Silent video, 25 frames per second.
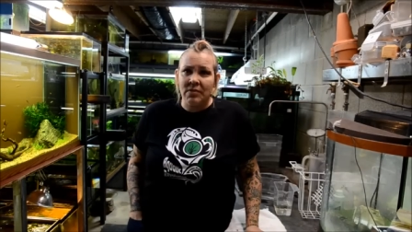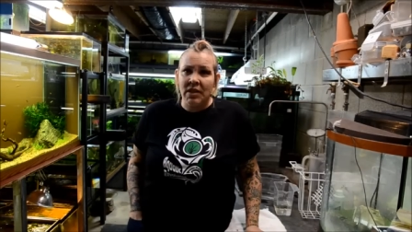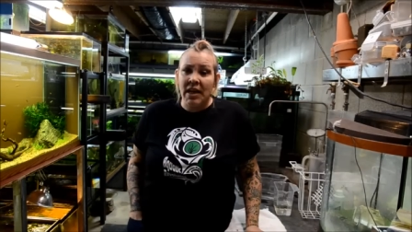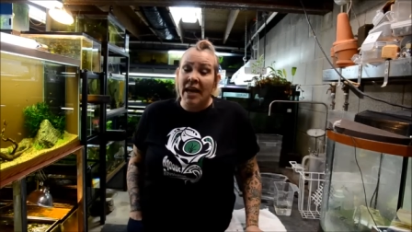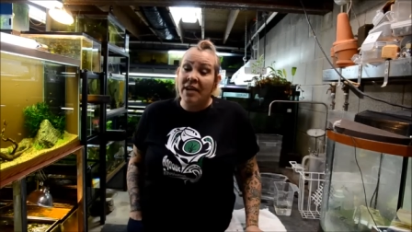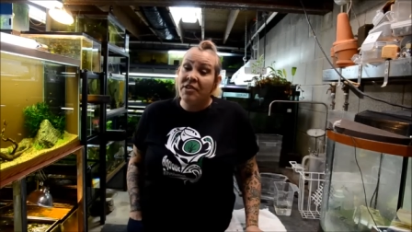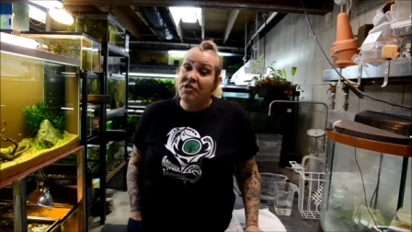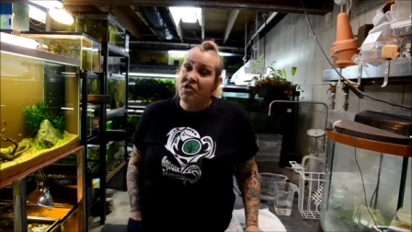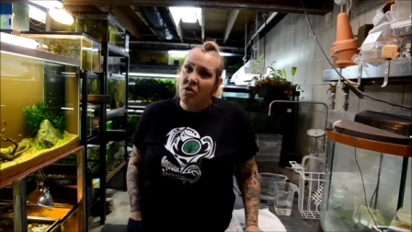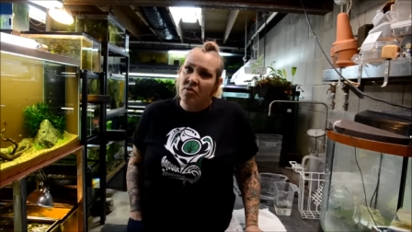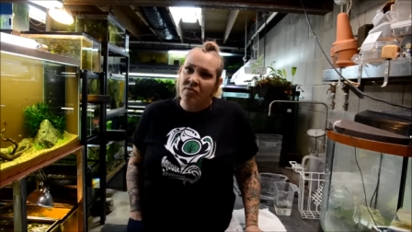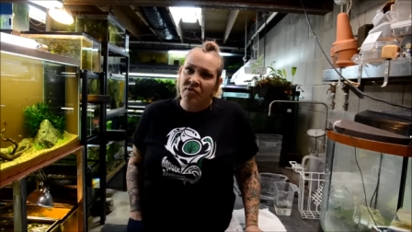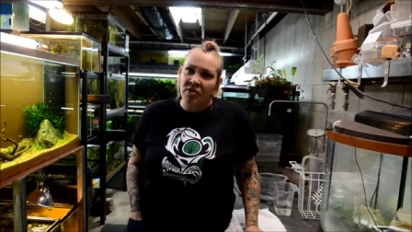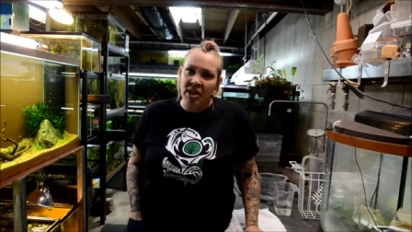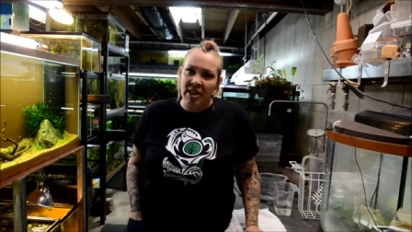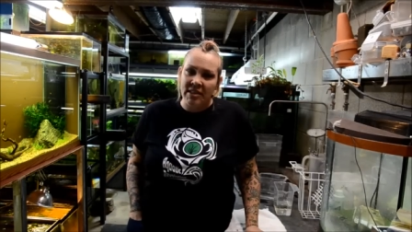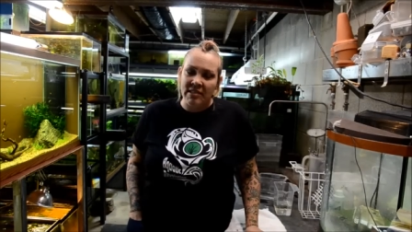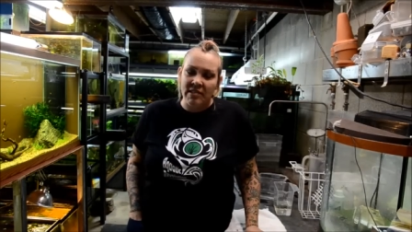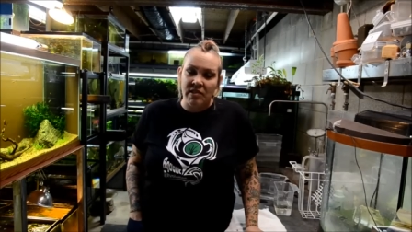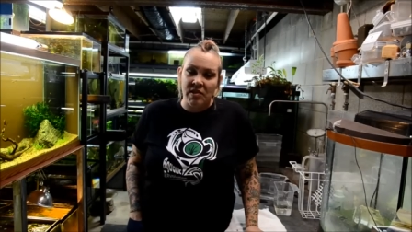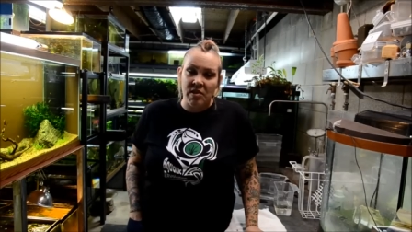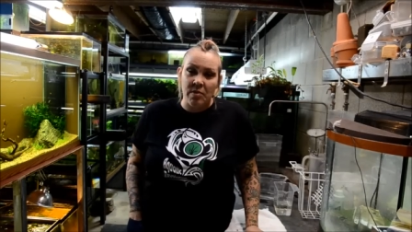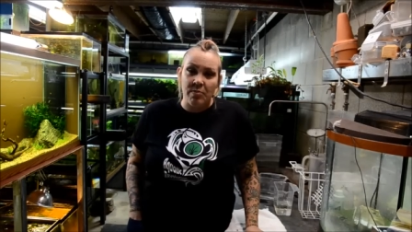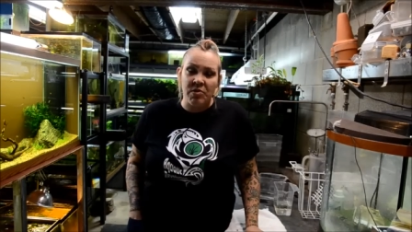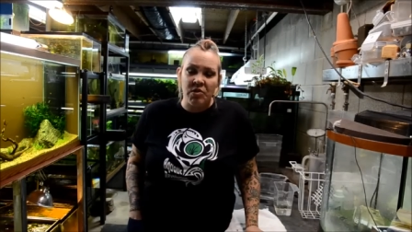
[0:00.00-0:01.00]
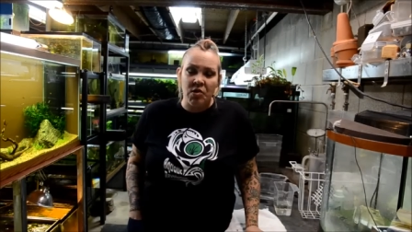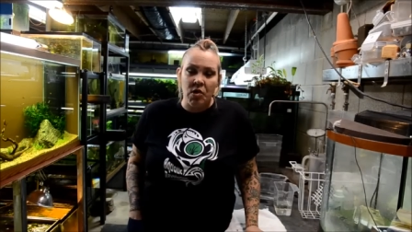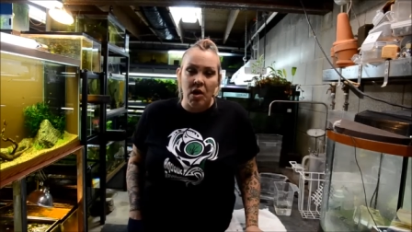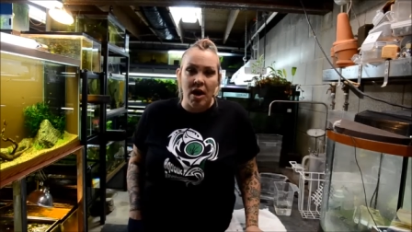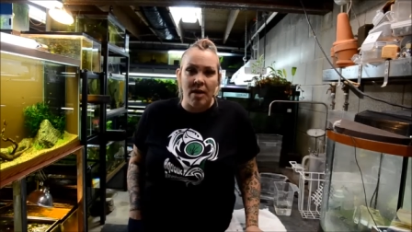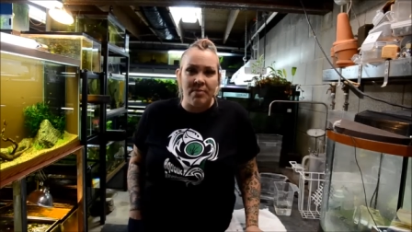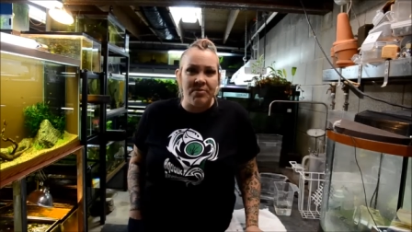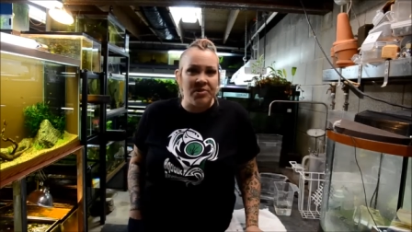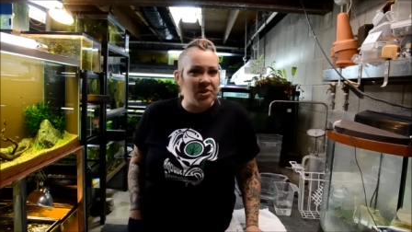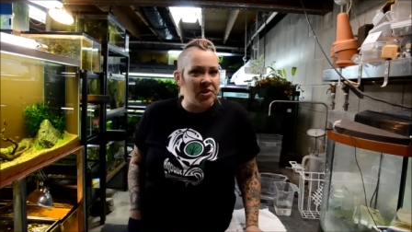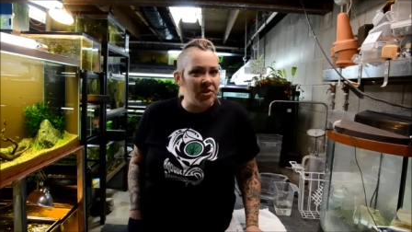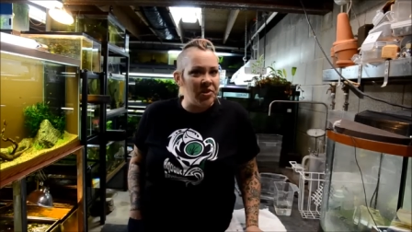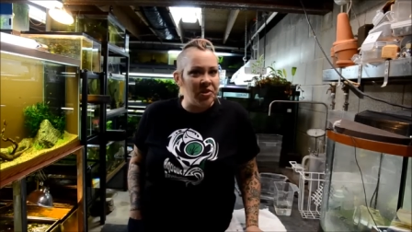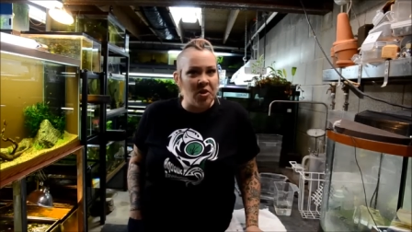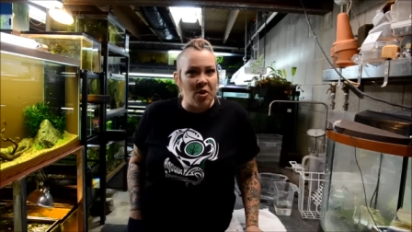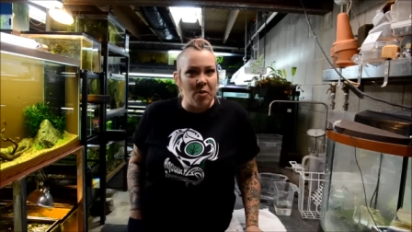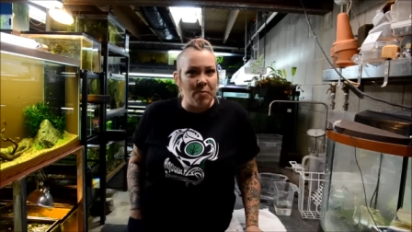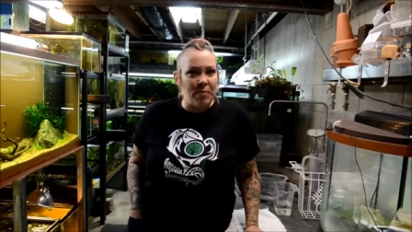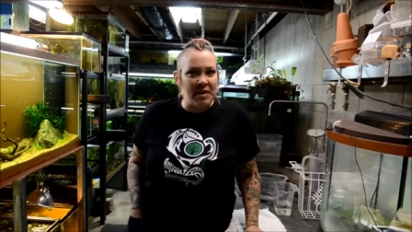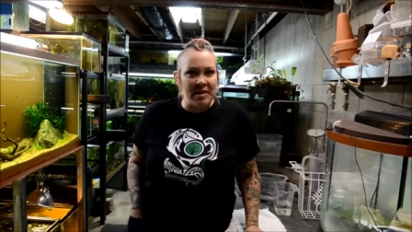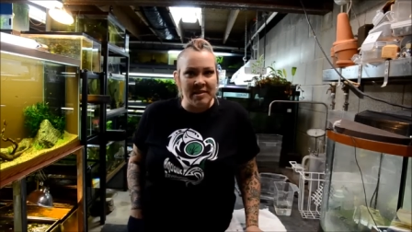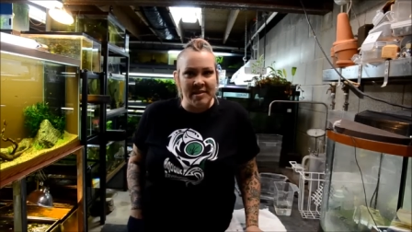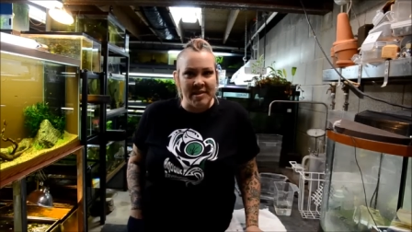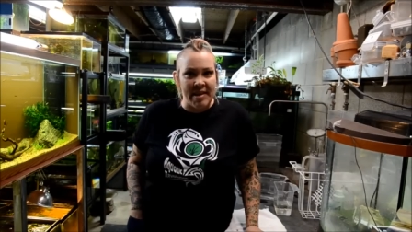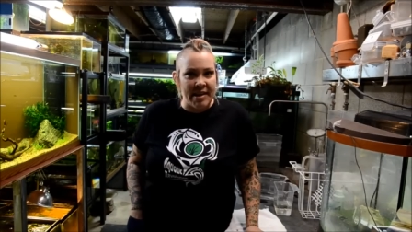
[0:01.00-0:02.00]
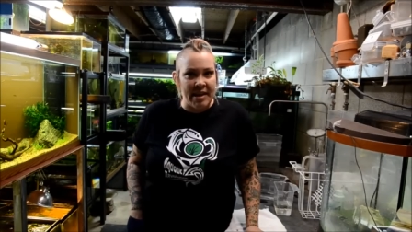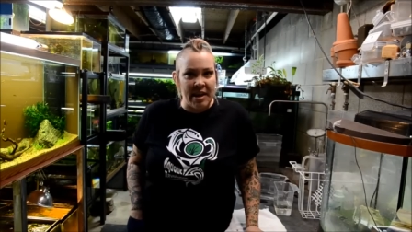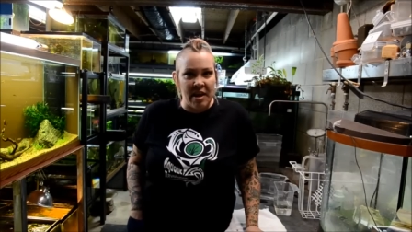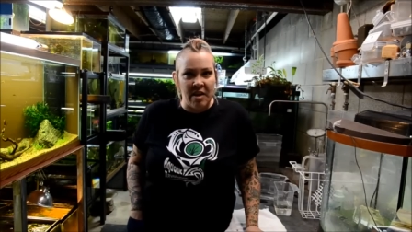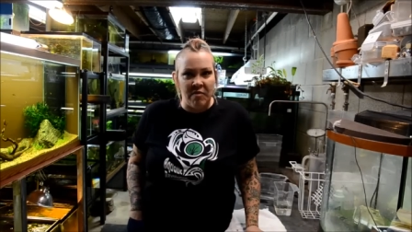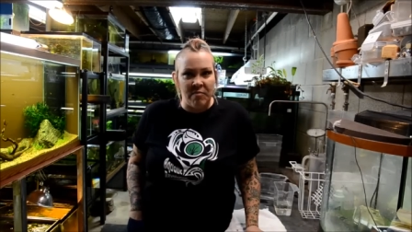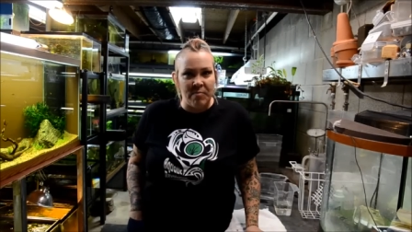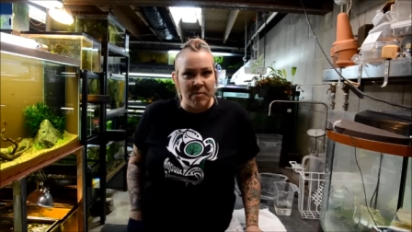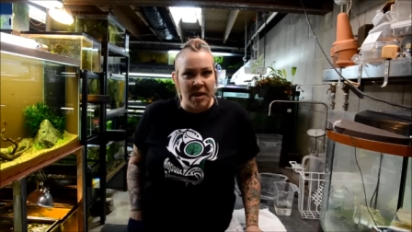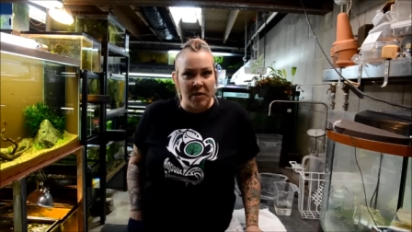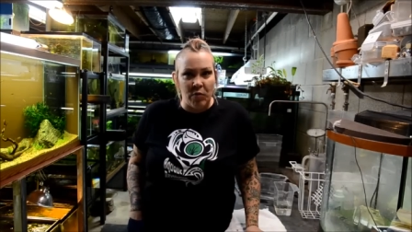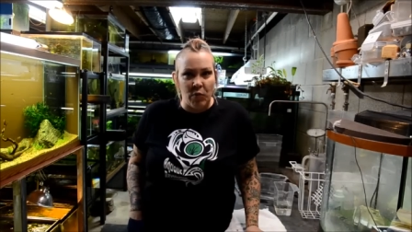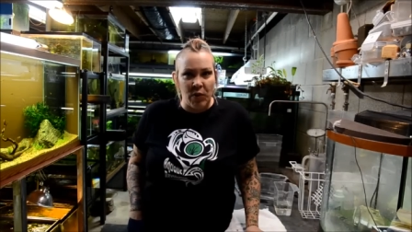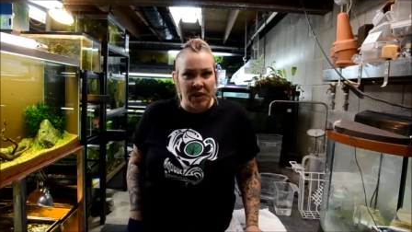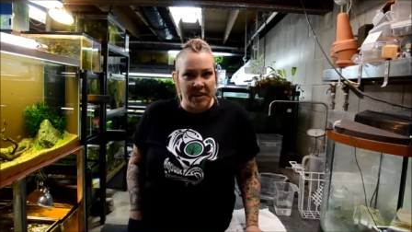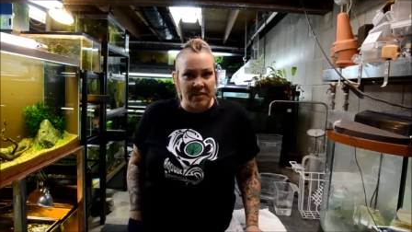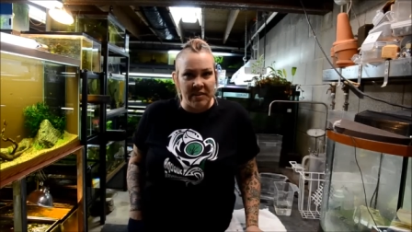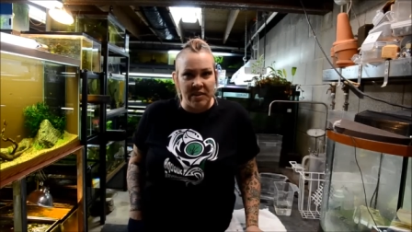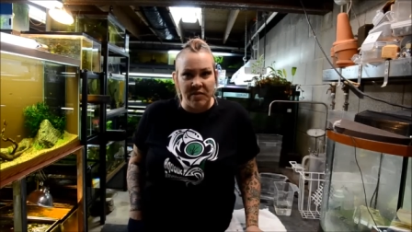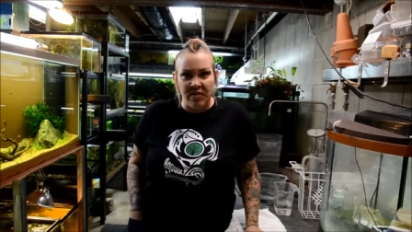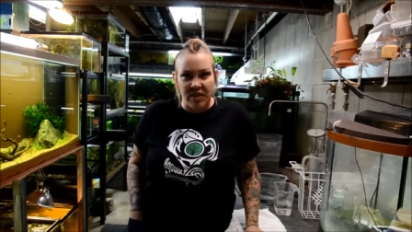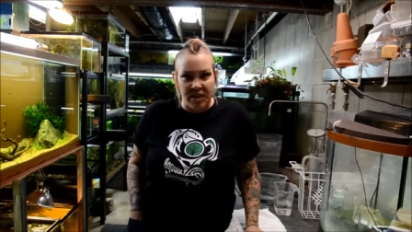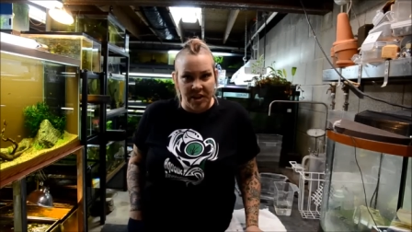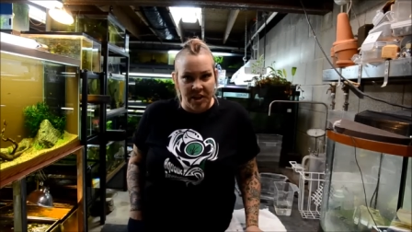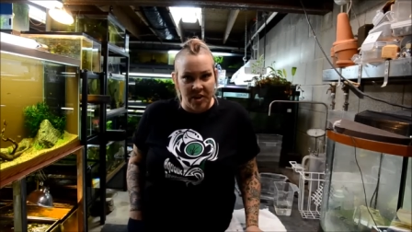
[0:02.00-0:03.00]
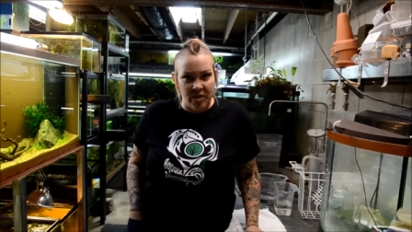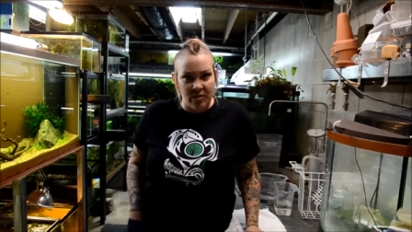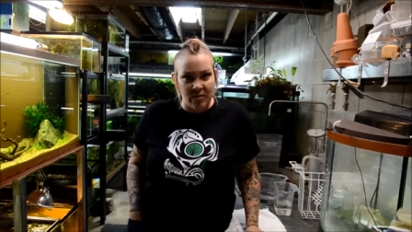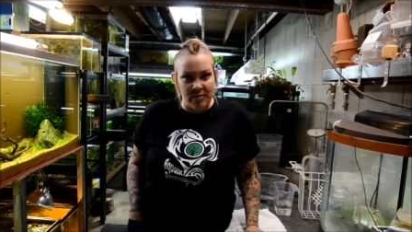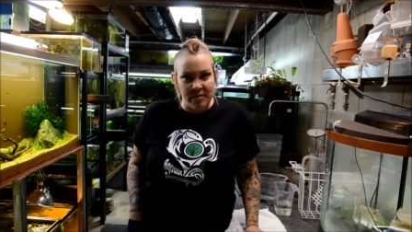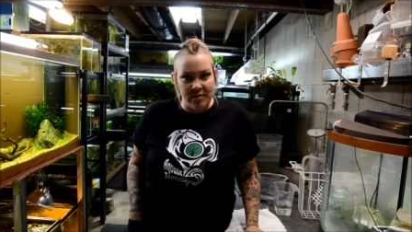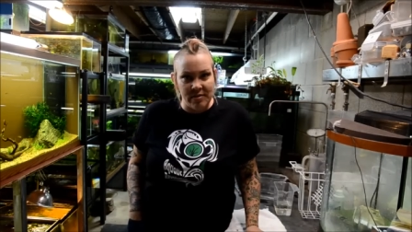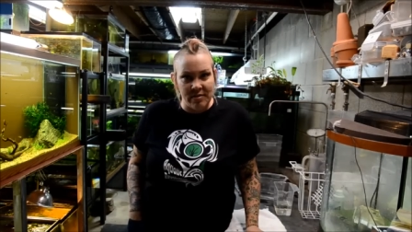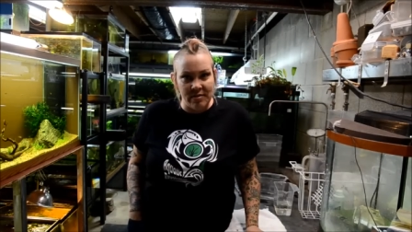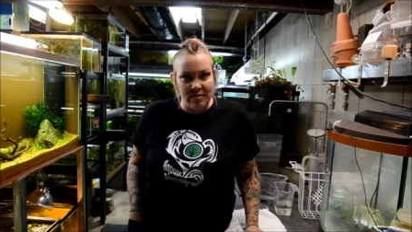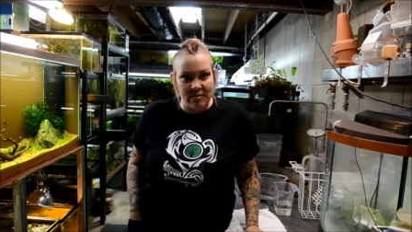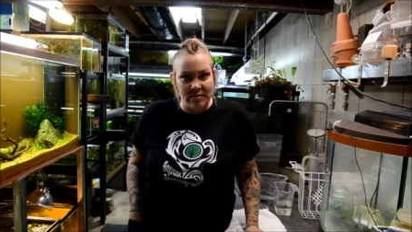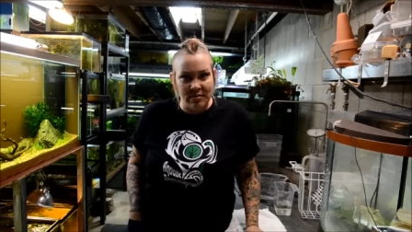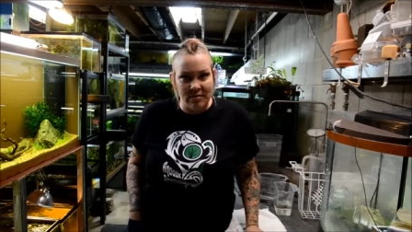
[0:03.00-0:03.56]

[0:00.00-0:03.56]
And don't forget to subscribe so you don't miss any of my weekly videos.